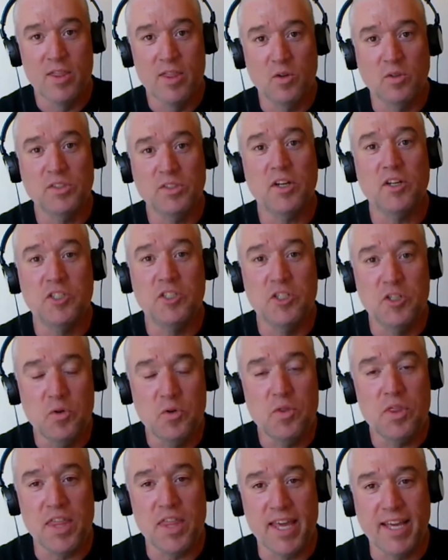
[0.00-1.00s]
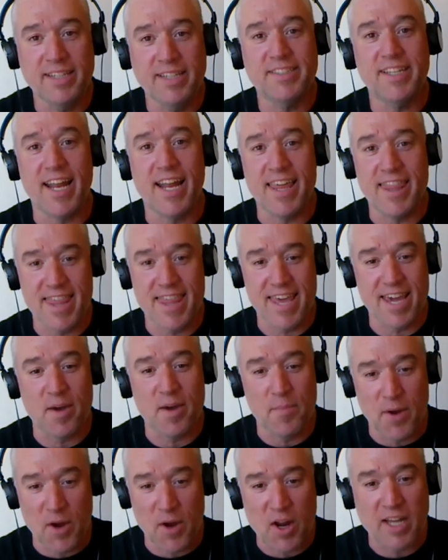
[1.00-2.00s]
Those are two things that I think
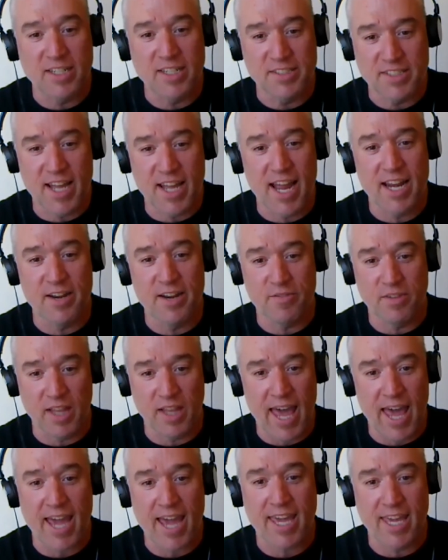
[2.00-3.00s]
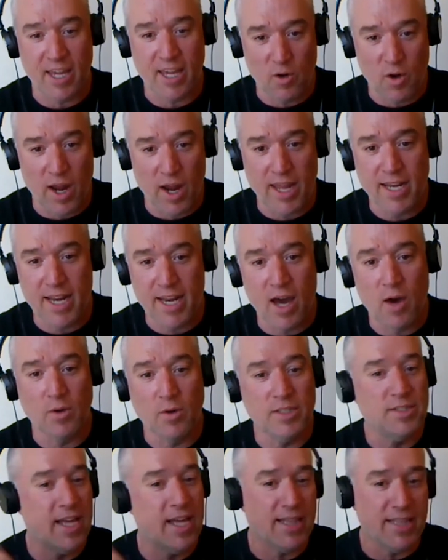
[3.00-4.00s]
America is kind of lacking right now,
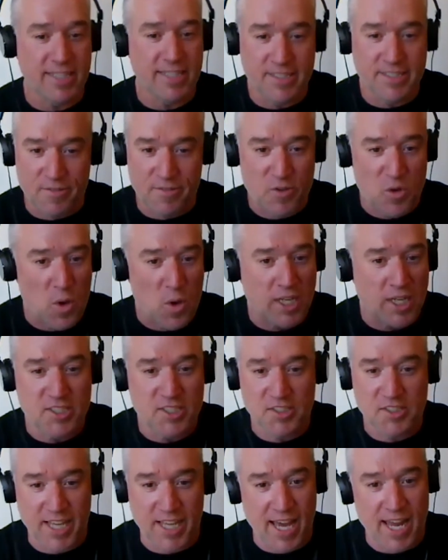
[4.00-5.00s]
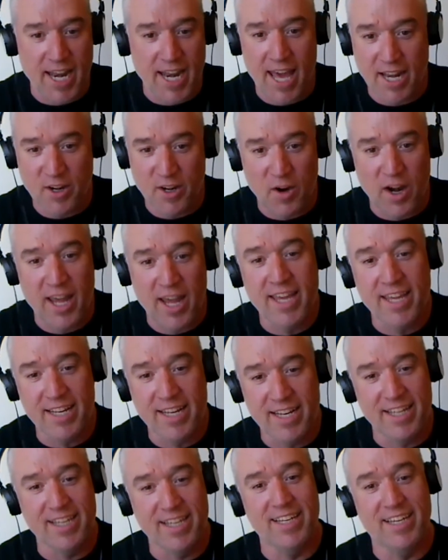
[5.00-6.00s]
if, at least if you watch C N N, right?